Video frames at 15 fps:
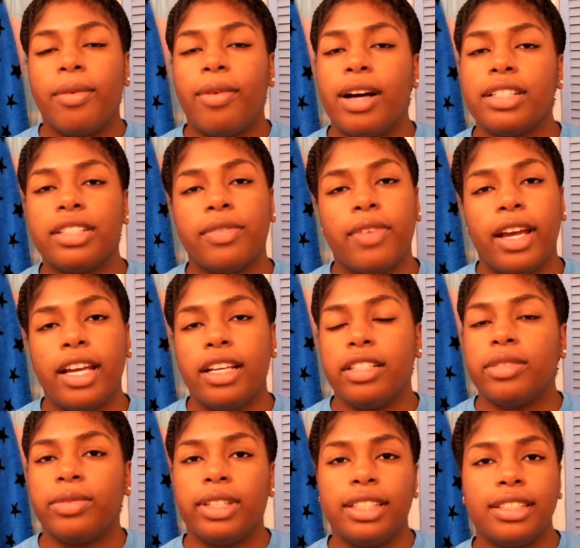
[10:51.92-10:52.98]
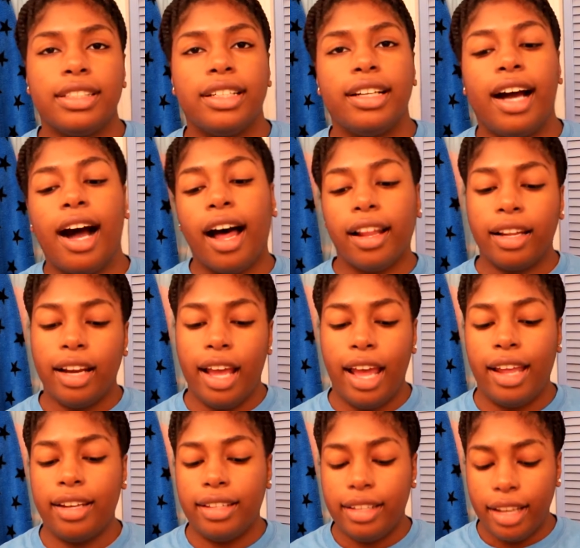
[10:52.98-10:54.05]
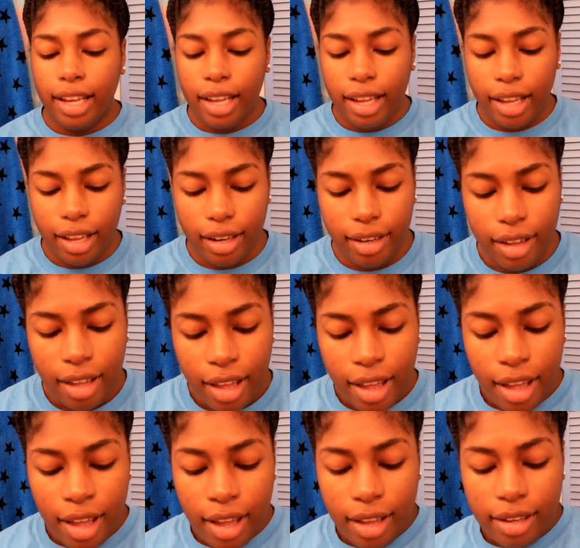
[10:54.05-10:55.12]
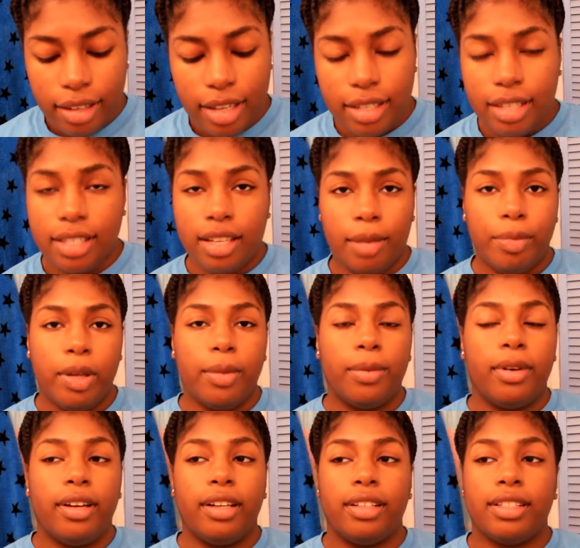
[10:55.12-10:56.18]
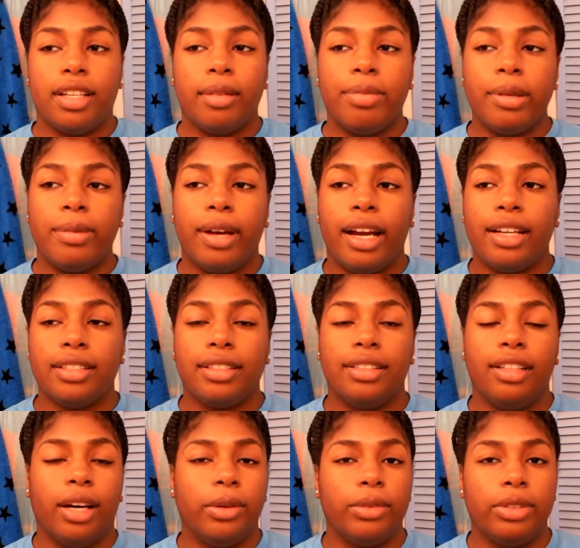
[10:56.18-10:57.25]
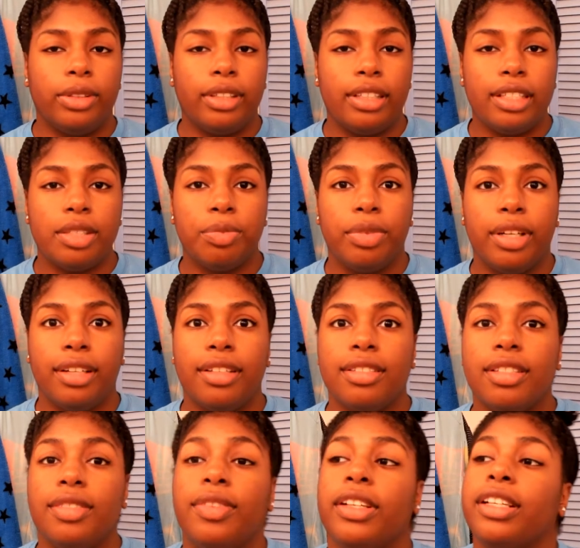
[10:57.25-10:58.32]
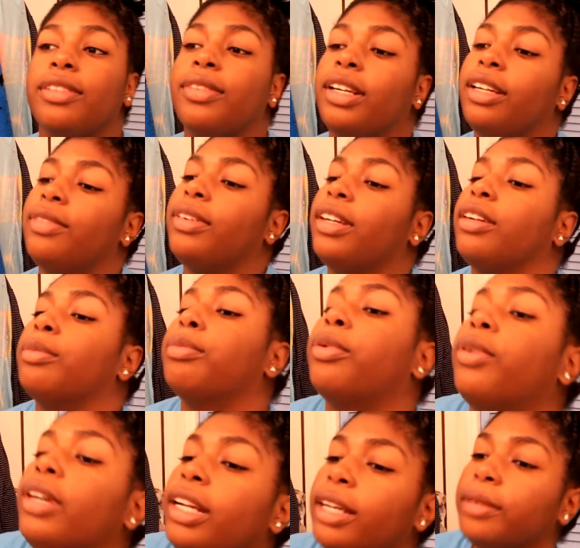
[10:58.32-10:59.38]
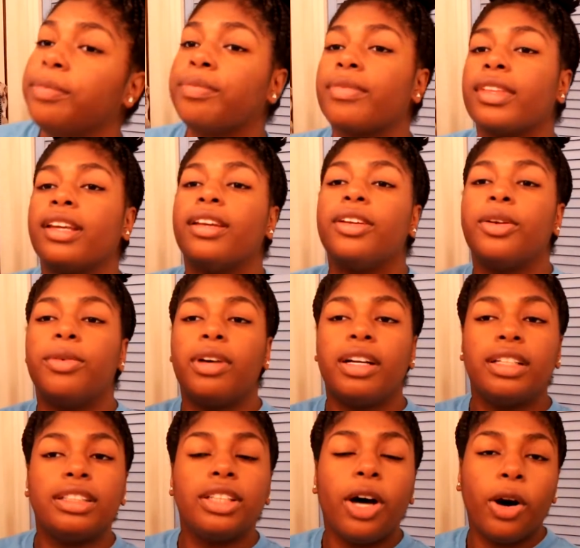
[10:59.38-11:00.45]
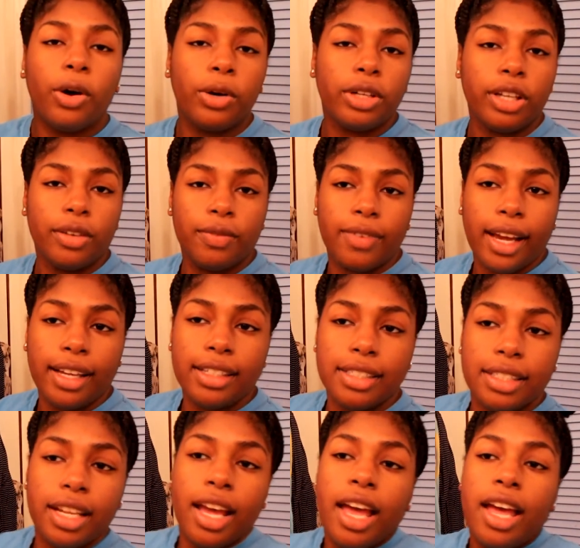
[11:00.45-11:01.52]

wash your face, rinsing, all of that, then this is some people actually don't do this, but this is very, very, very important. You want to tone your face.